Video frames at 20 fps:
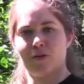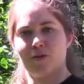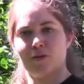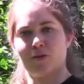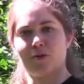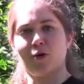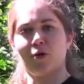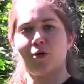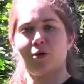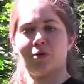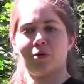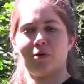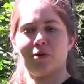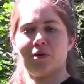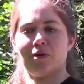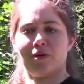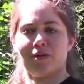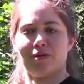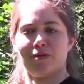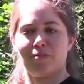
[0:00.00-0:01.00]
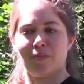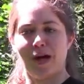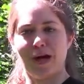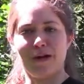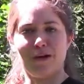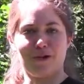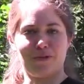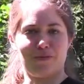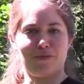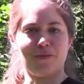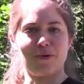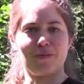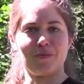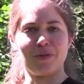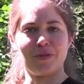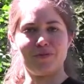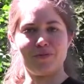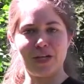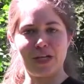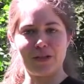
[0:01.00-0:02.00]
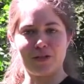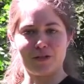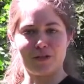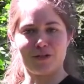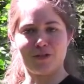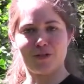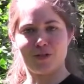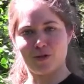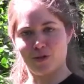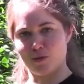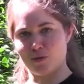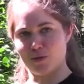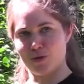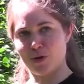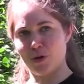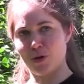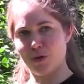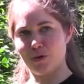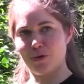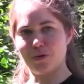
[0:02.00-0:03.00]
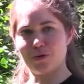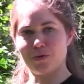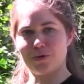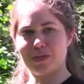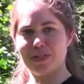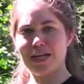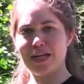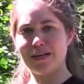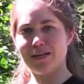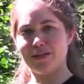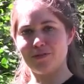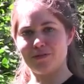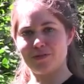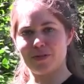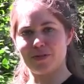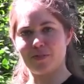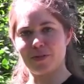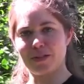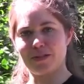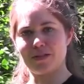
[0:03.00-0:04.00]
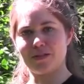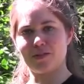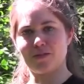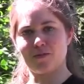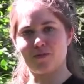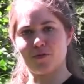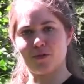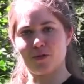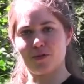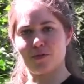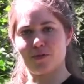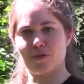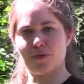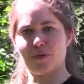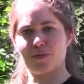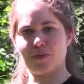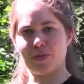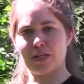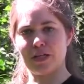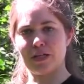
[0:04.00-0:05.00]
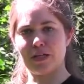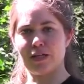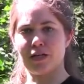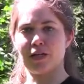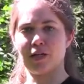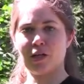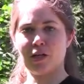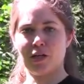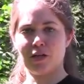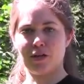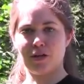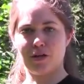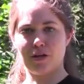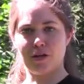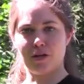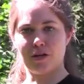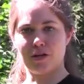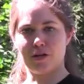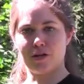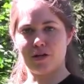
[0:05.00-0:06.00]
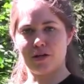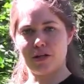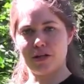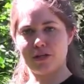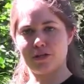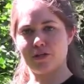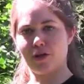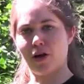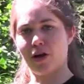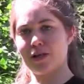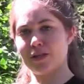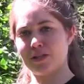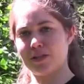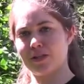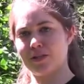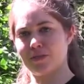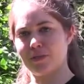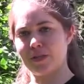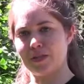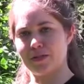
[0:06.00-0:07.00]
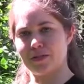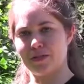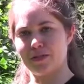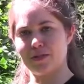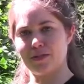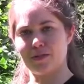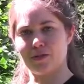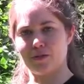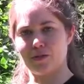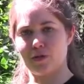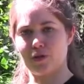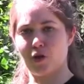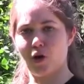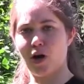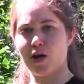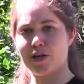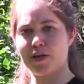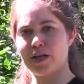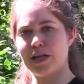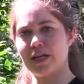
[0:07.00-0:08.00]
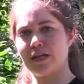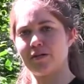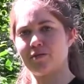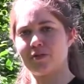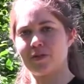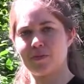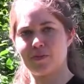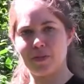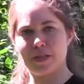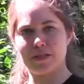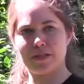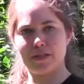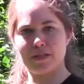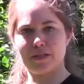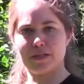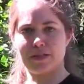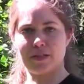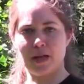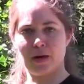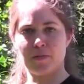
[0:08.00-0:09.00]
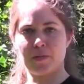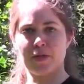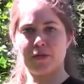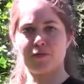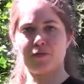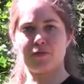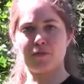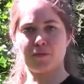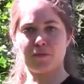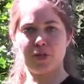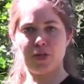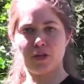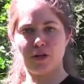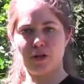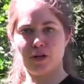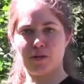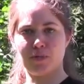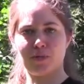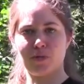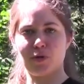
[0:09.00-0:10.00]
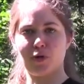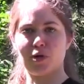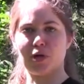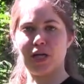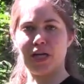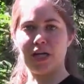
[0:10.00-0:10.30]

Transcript: So by earthworm invasions, there's no native species of earthworms here. They're exotic species or non-native species coming from Europe or